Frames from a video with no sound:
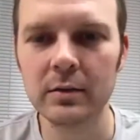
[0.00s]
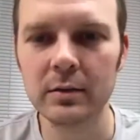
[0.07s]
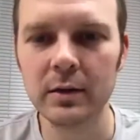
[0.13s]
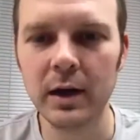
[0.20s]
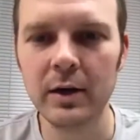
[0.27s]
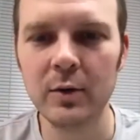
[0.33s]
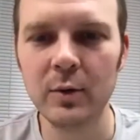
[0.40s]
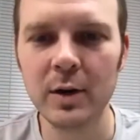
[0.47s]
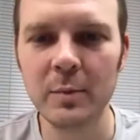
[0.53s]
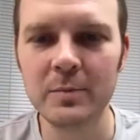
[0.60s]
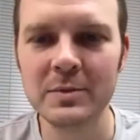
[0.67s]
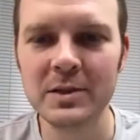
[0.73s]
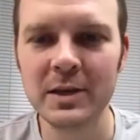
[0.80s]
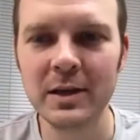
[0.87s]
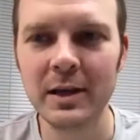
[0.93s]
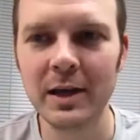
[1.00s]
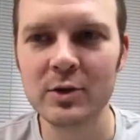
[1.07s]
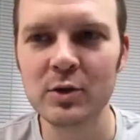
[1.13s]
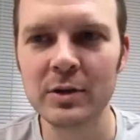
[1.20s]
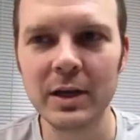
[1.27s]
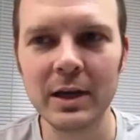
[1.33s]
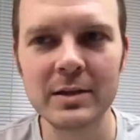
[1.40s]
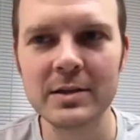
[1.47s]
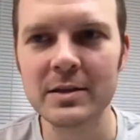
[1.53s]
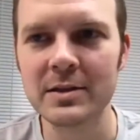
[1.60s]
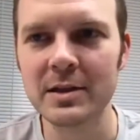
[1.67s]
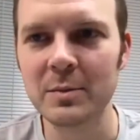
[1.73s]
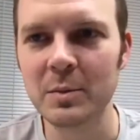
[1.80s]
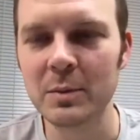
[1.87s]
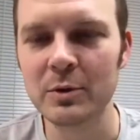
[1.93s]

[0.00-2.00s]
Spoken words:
don't want to say any actual dates, because then people try.